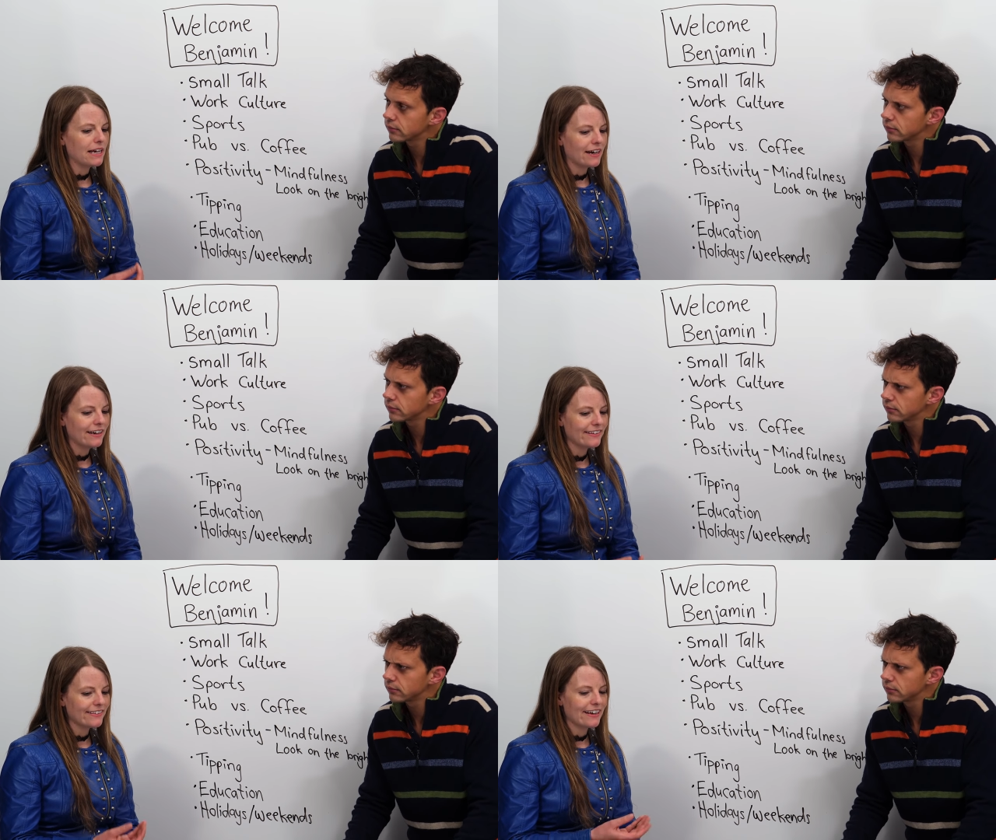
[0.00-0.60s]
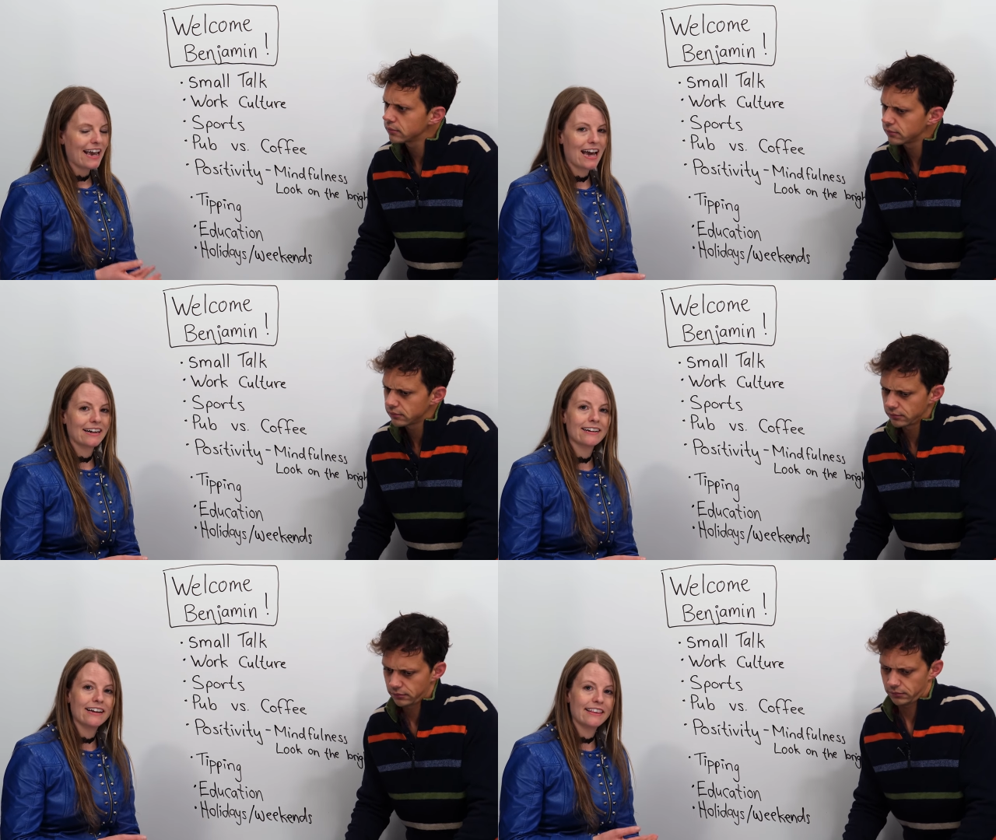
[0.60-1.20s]
Speaker 1: because
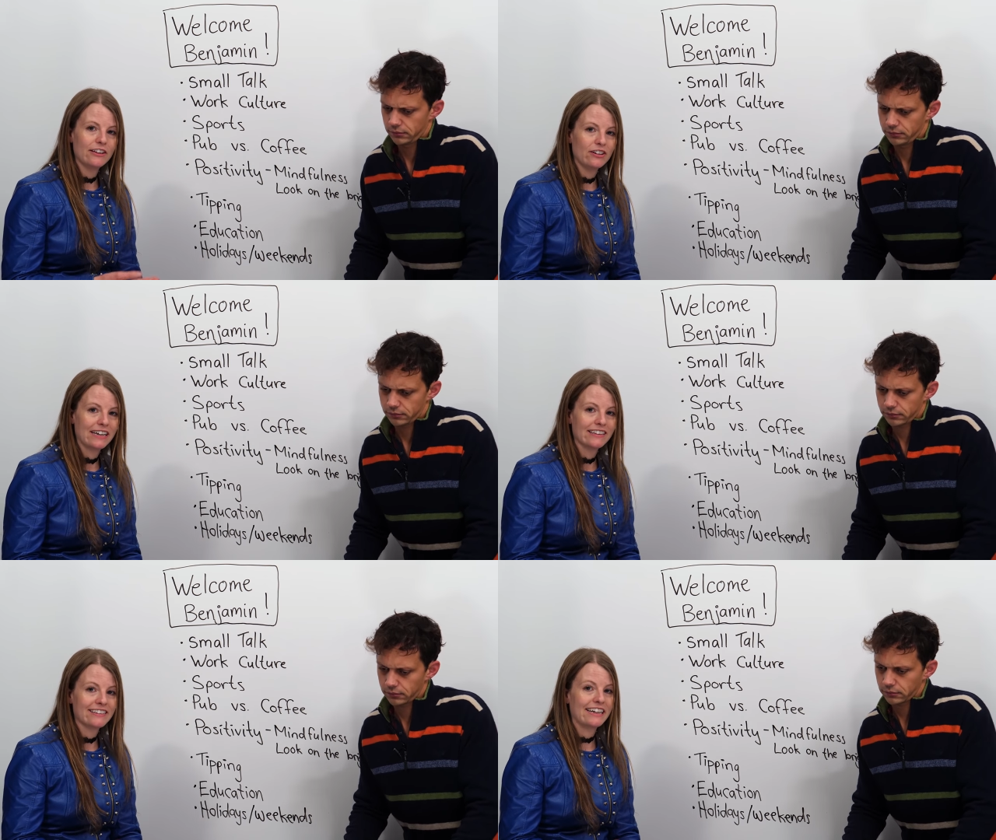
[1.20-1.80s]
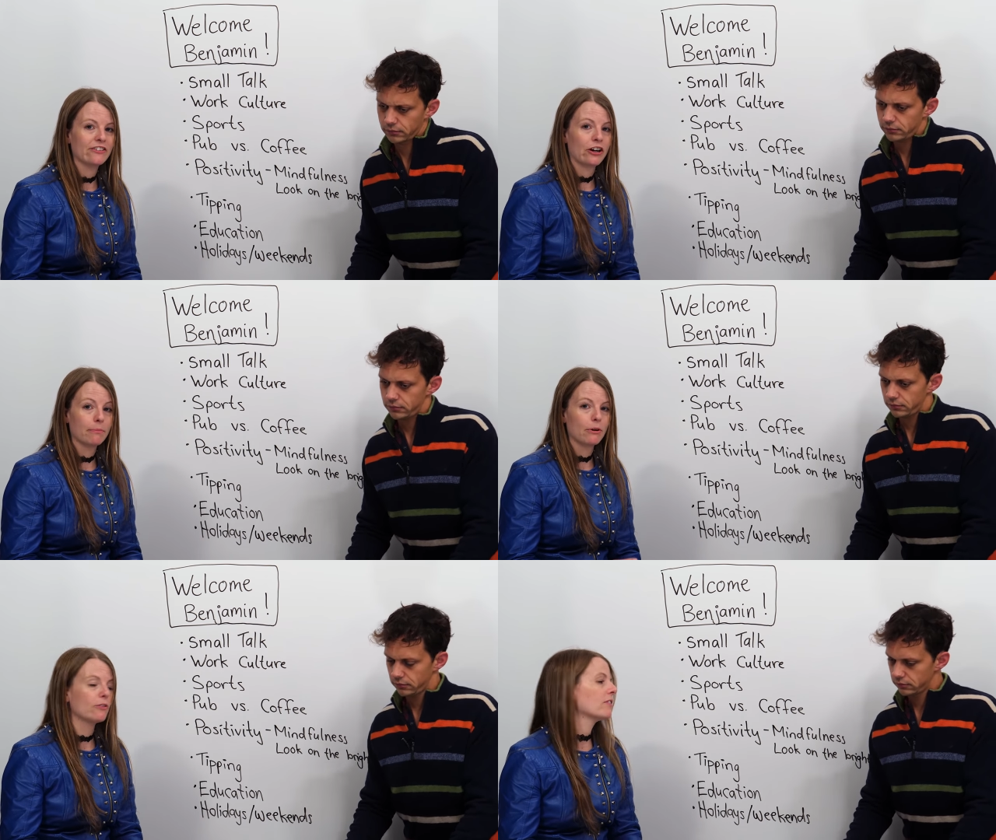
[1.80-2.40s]
Canada and the United States are
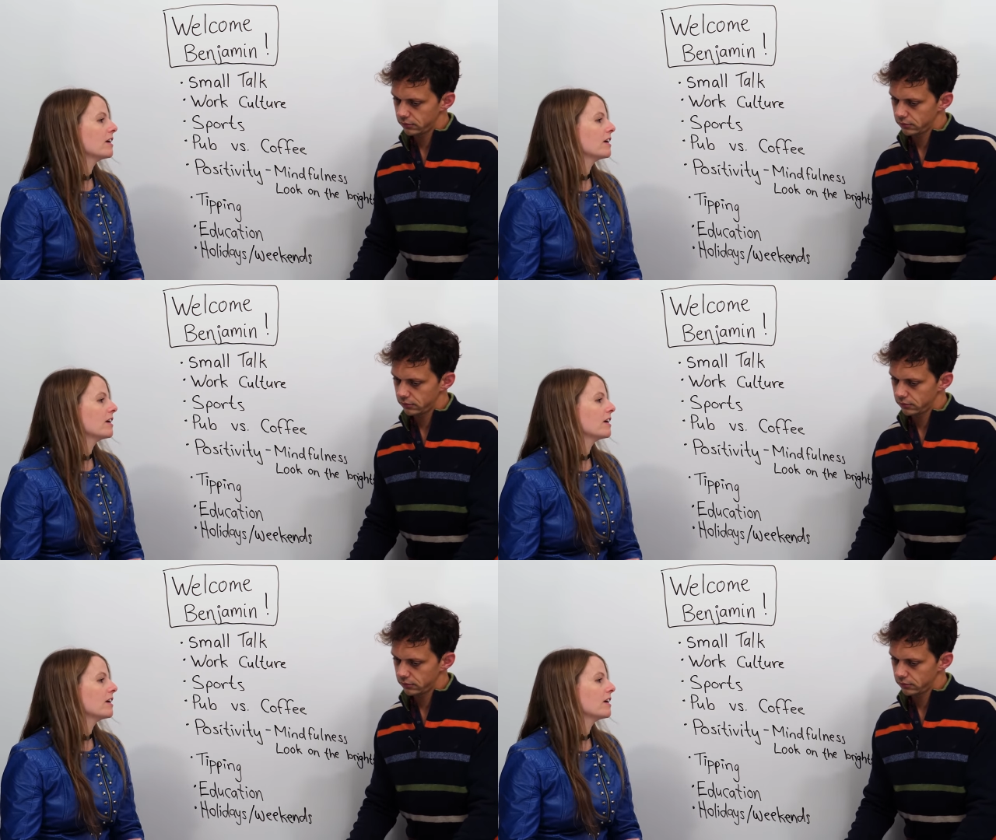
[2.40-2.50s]
both